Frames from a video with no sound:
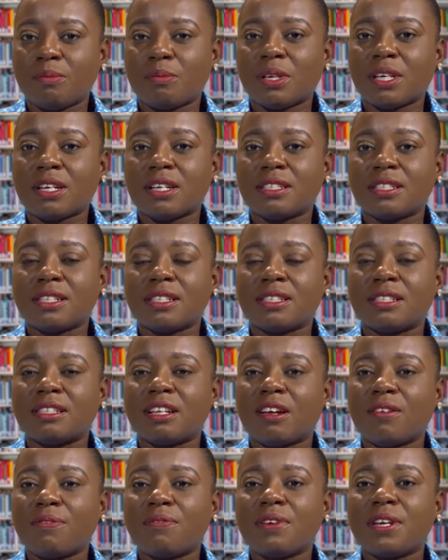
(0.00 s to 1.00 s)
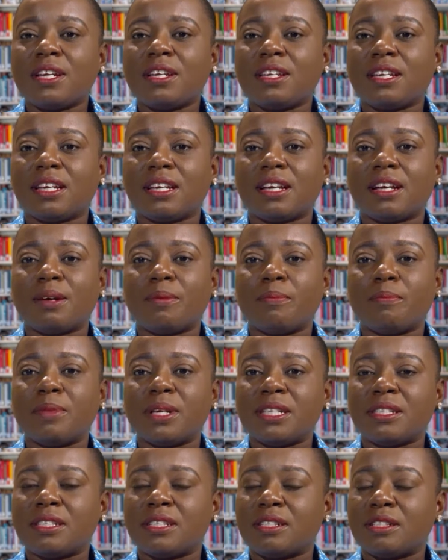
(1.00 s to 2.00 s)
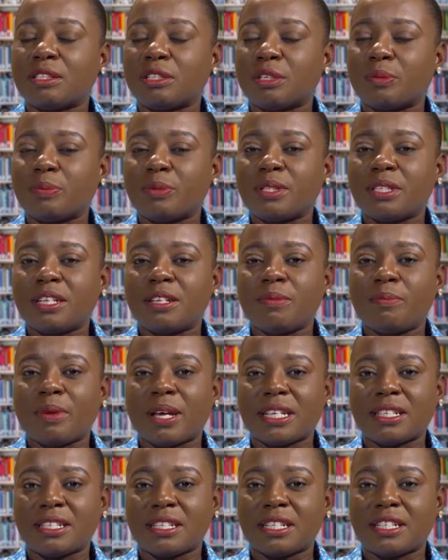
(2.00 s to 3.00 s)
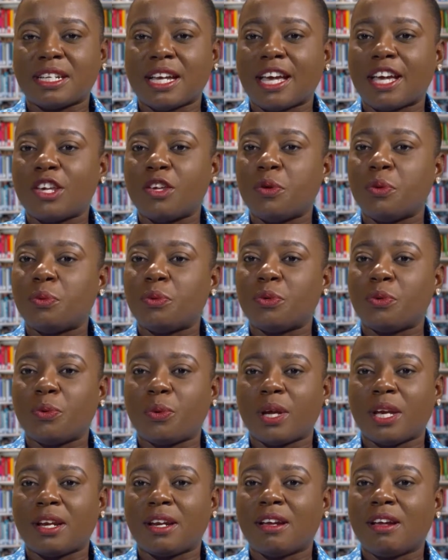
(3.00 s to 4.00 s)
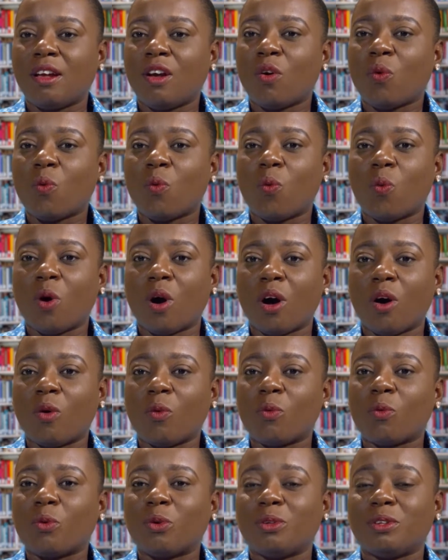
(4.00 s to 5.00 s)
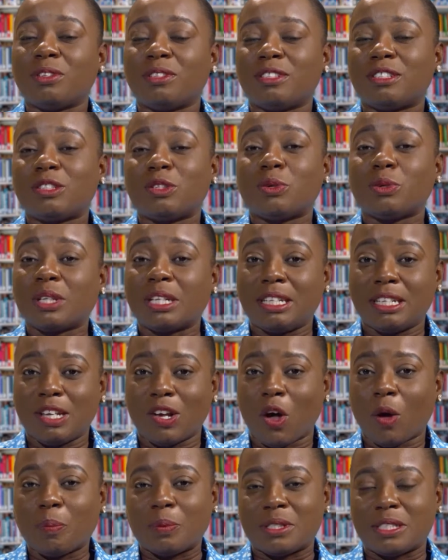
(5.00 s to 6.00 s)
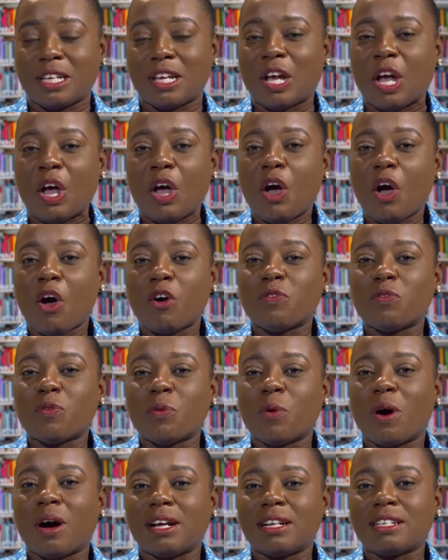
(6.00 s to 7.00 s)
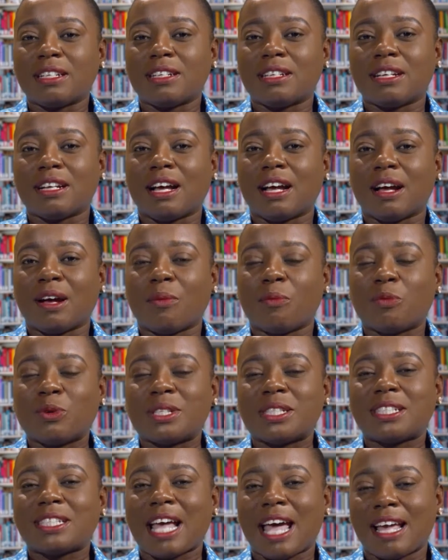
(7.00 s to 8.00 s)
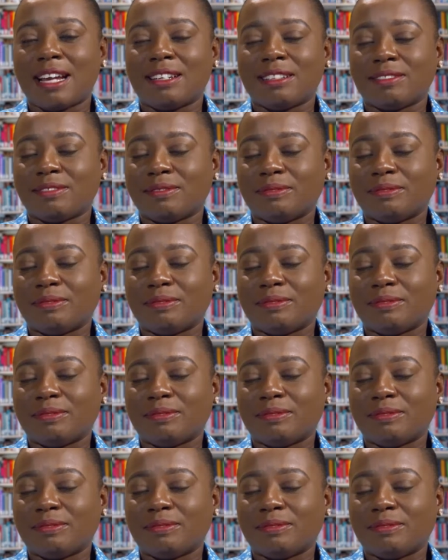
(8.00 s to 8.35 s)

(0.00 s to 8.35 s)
because it's nothing like a misinterpreted message and you doing what totally opposite of what was said.